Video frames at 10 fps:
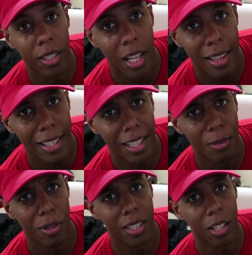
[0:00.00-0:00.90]
pretty I think
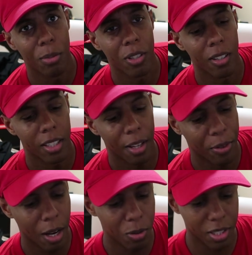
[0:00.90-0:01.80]
that's pretty dope shirt. I
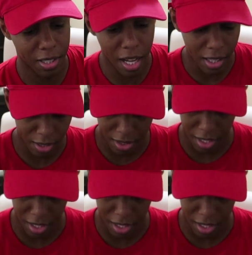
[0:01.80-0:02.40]
forgot who designed it.